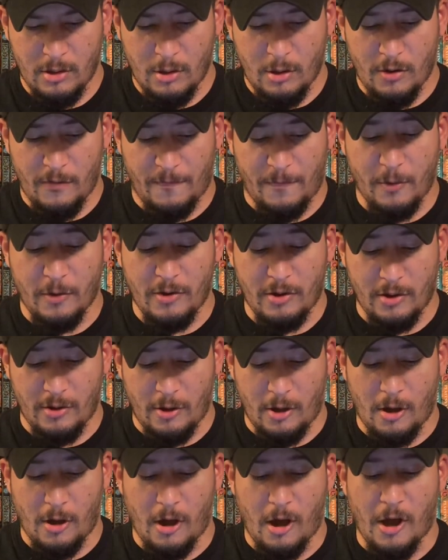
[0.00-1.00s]
or first
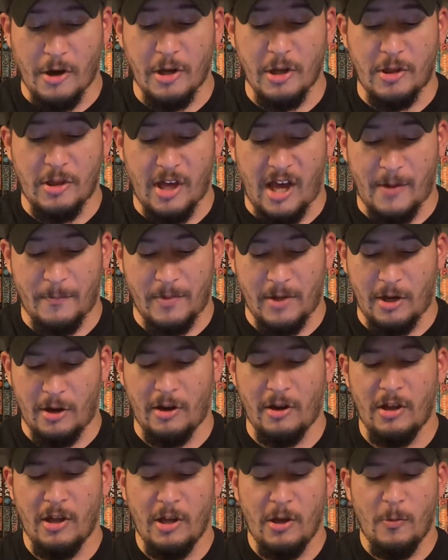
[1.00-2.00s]
on the top
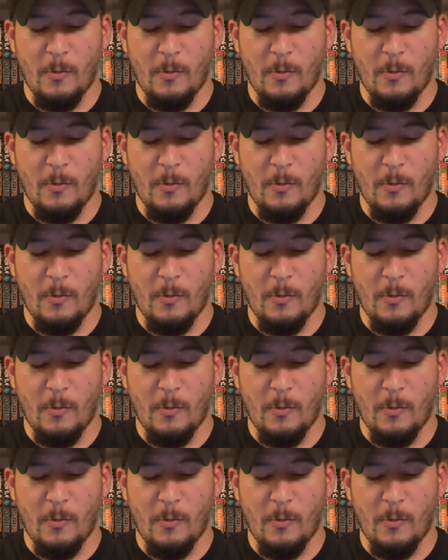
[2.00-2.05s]
here,